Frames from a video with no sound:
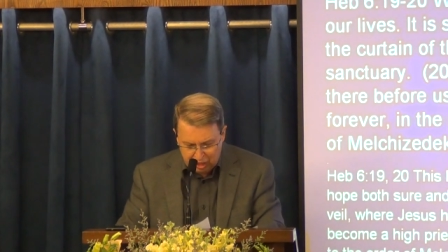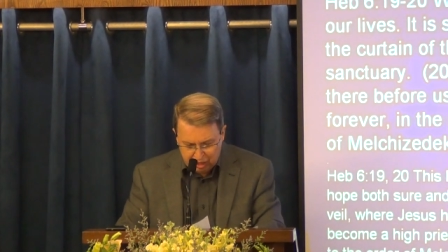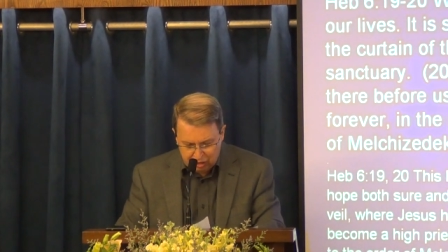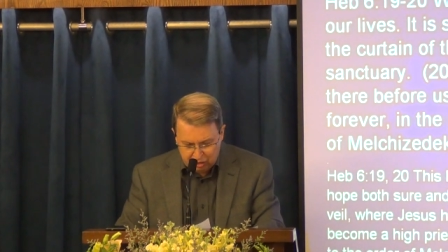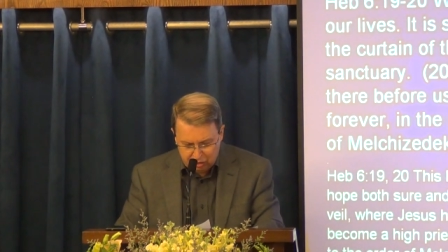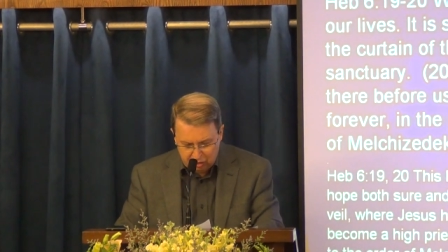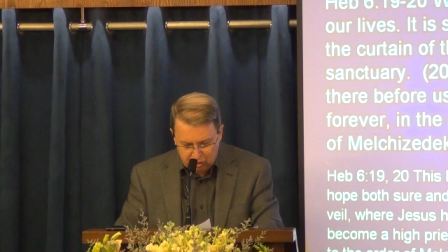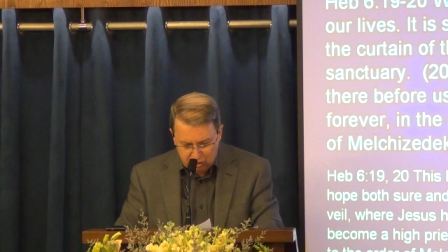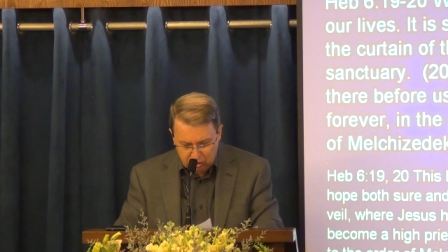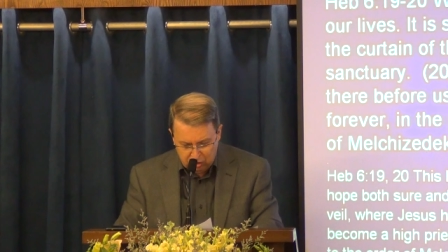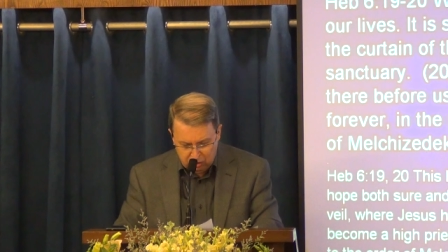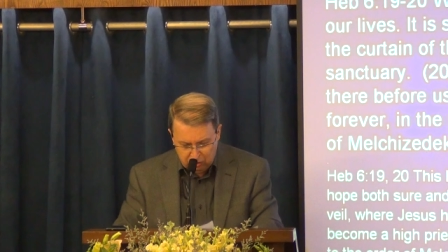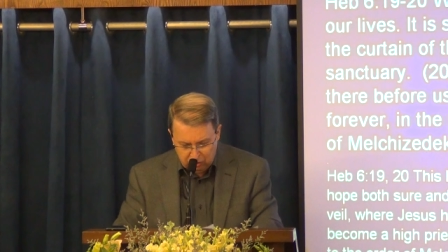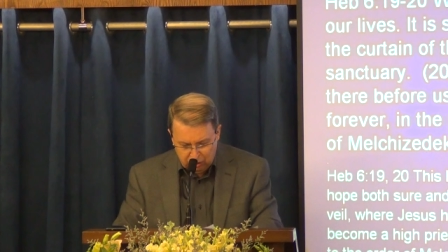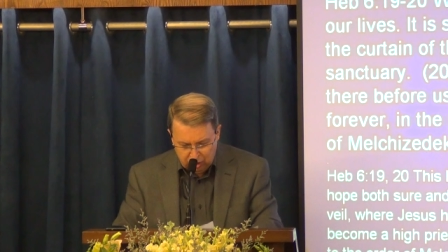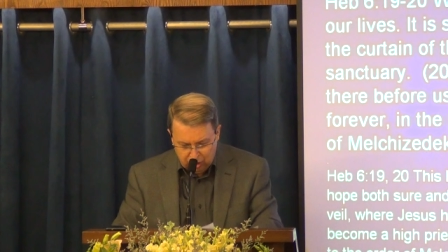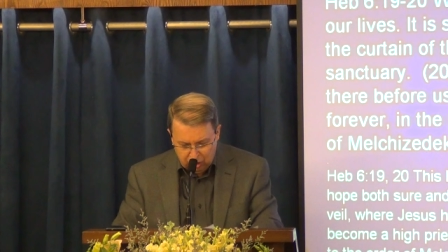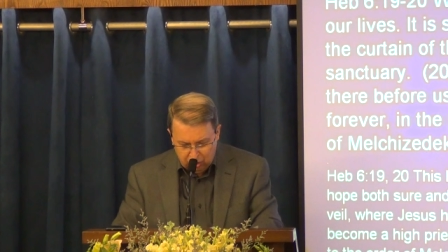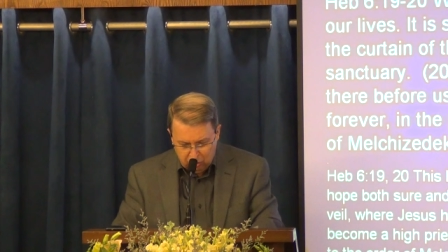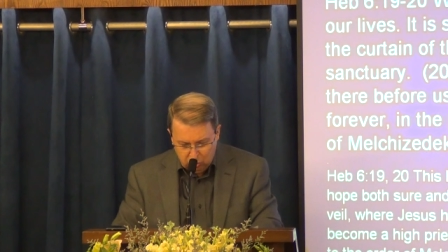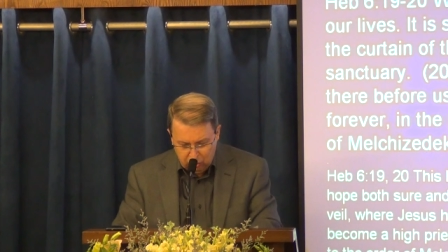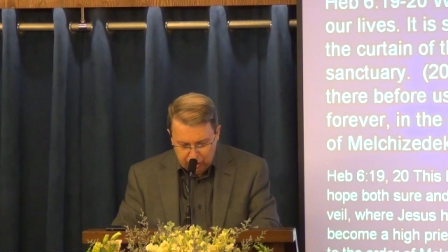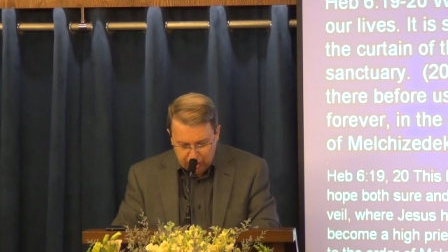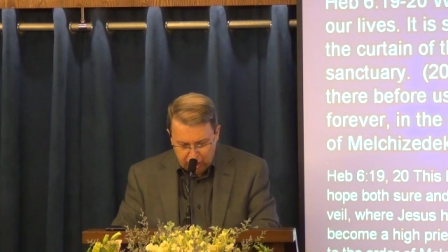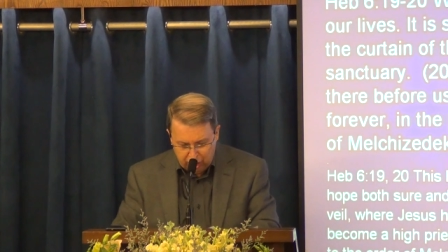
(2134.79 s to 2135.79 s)
You know,
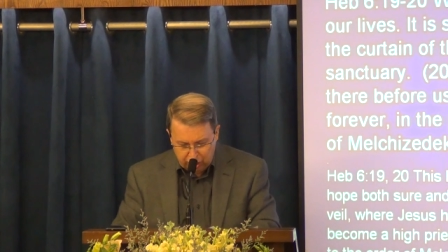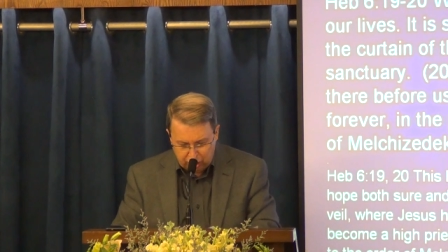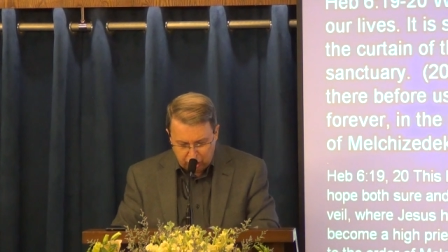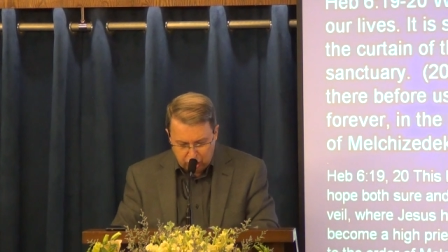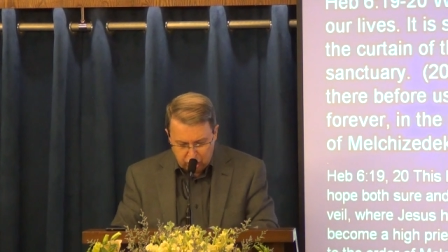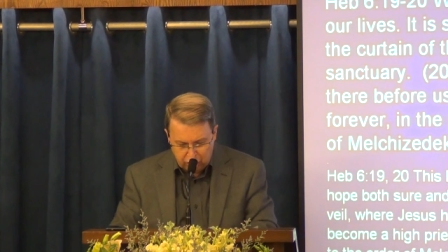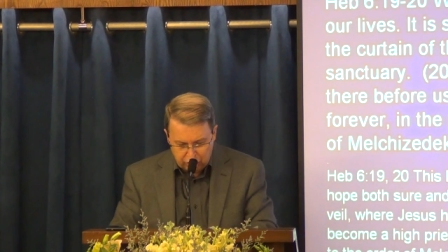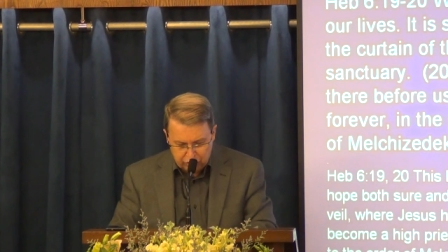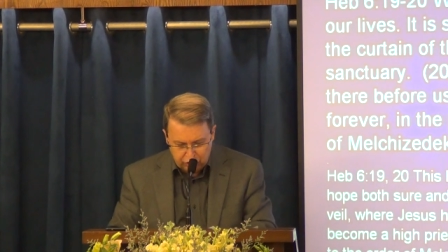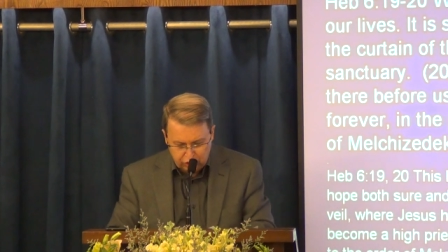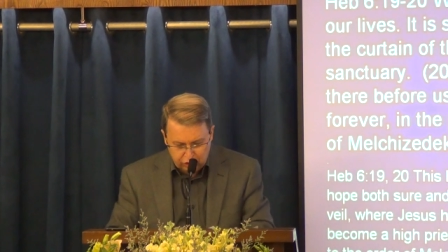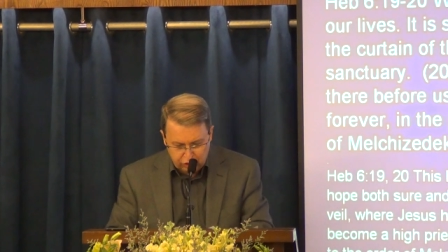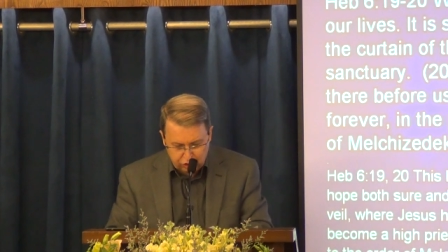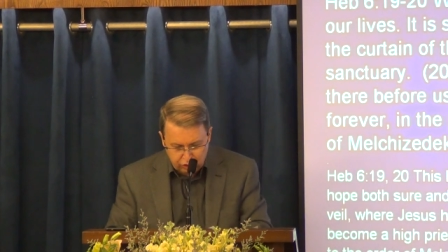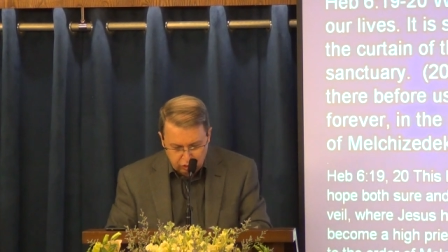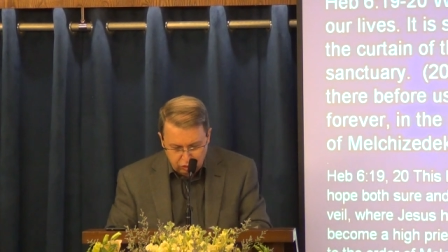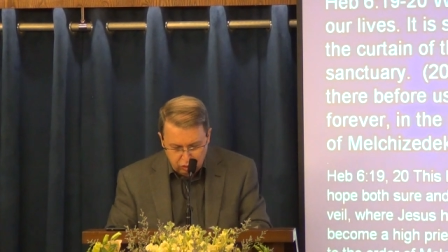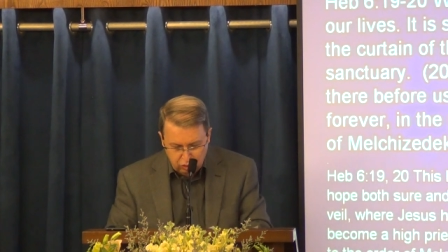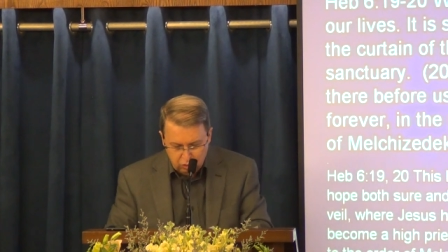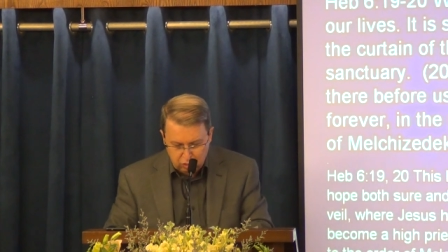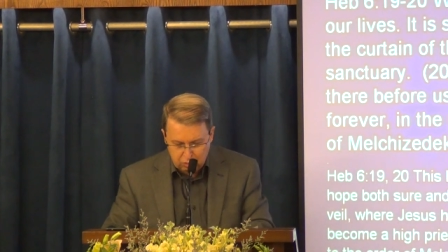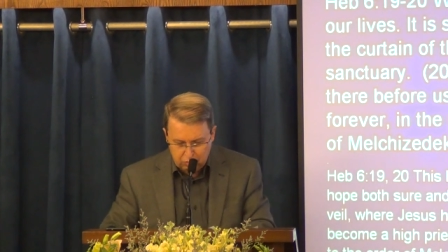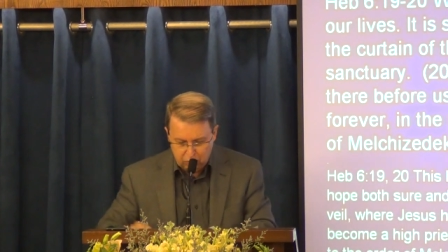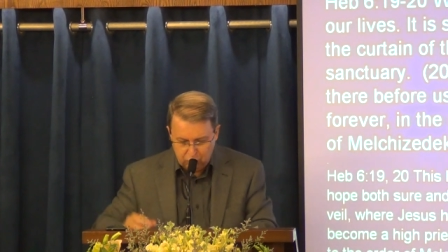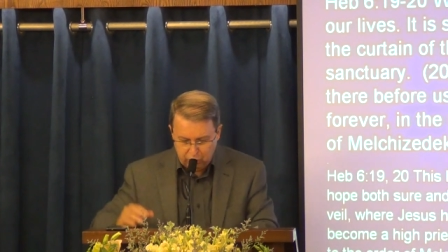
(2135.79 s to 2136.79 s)
we are
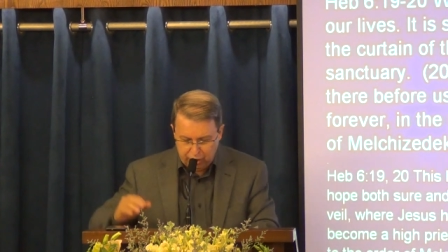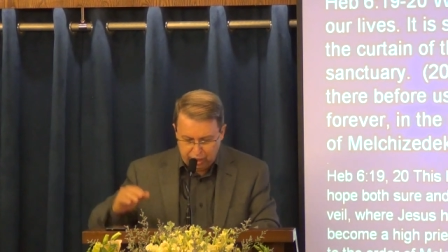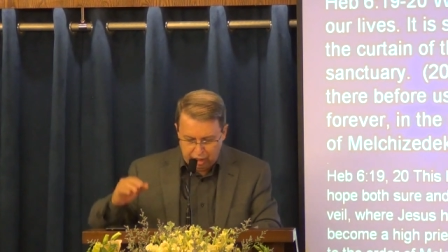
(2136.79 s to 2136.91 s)
consumed,